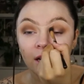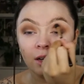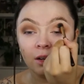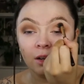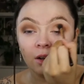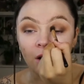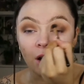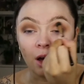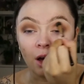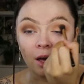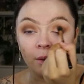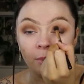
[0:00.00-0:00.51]

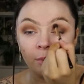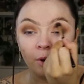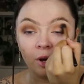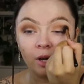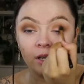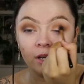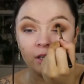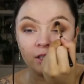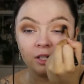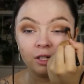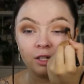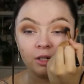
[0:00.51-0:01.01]
Not I bought
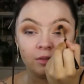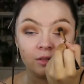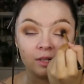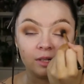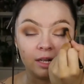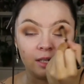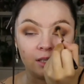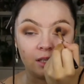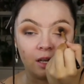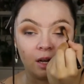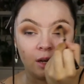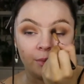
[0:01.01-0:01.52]
it, you know,
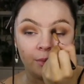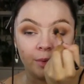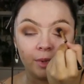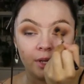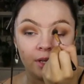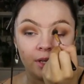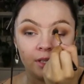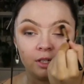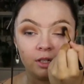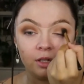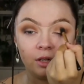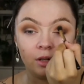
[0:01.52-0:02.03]
Santi got me
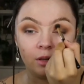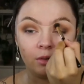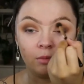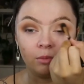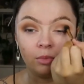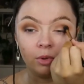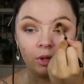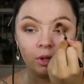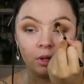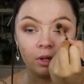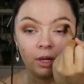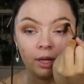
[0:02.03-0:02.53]
it, you know,
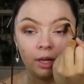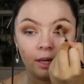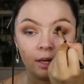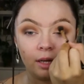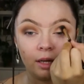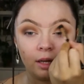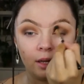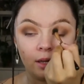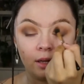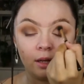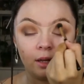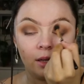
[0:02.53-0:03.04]
but like,
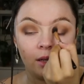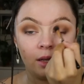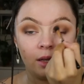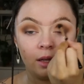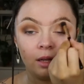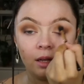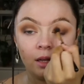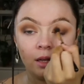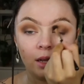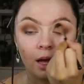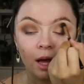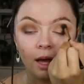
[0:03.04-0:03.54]

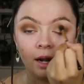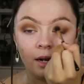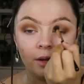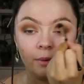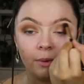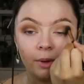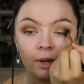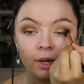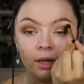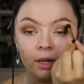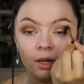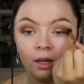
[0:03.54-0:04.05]

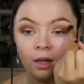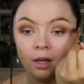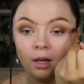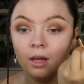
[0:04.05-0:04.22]
anyway.